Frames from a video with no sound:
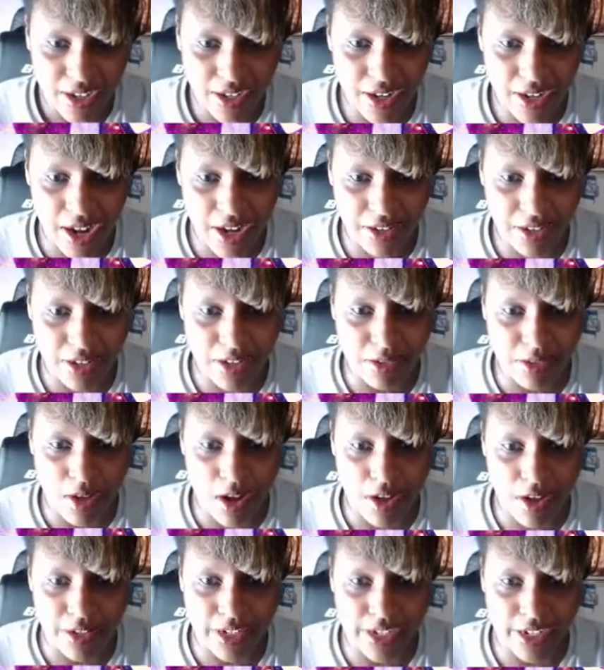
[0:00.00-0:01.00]
give the
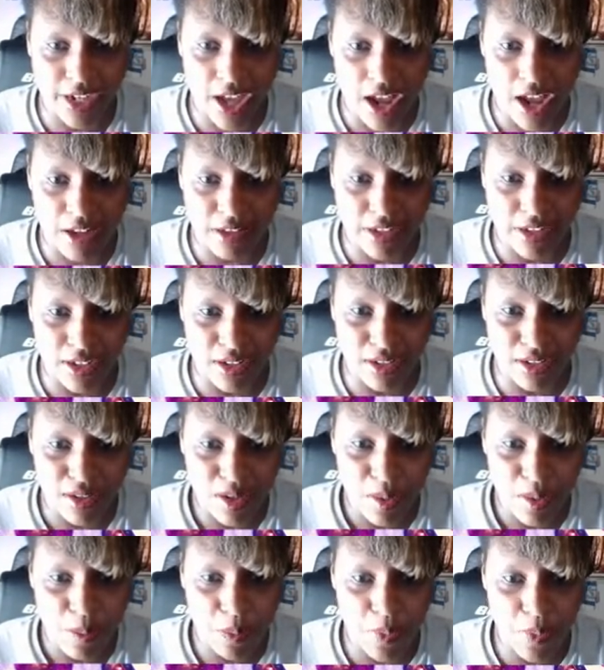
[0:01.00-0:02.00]
dog the cutter,
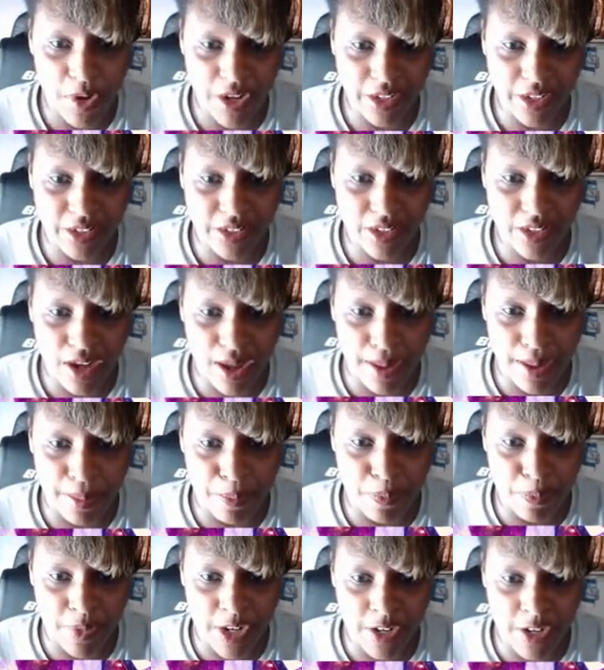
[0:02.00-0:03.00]
put
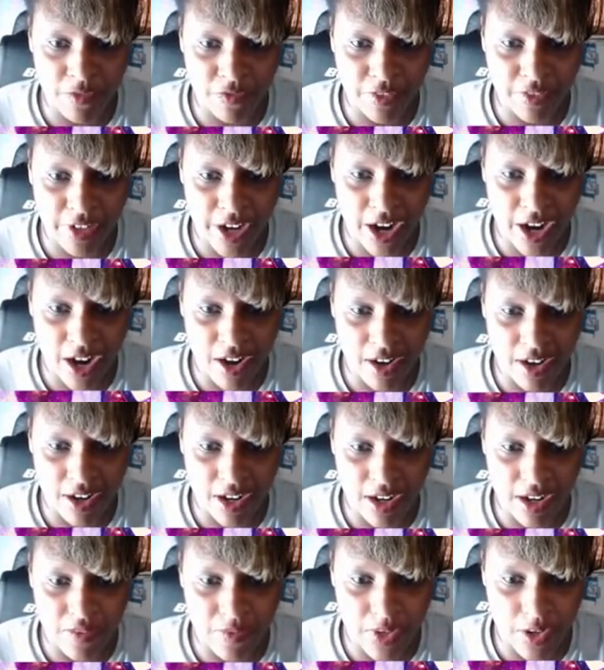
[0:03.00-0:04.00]
the beef there
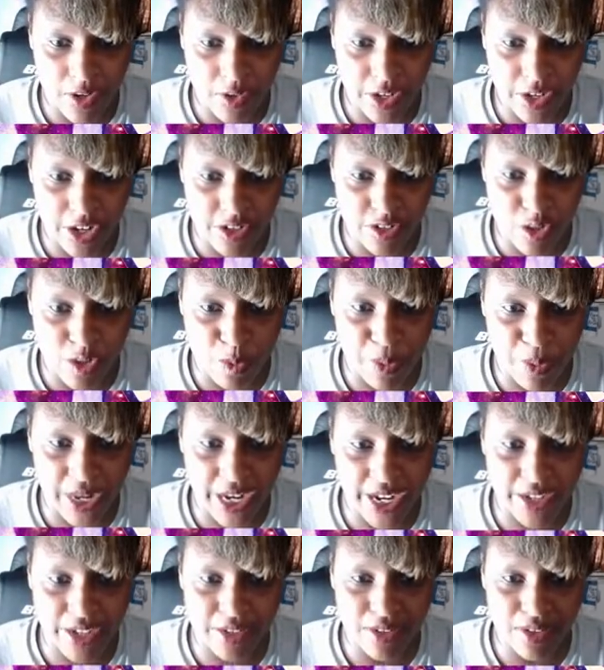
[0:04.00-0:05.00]
even though there's no
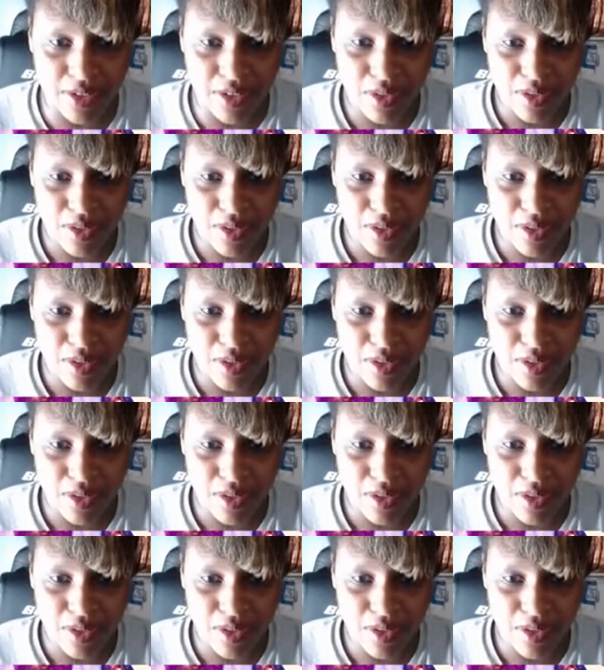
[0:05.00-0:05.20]
plate.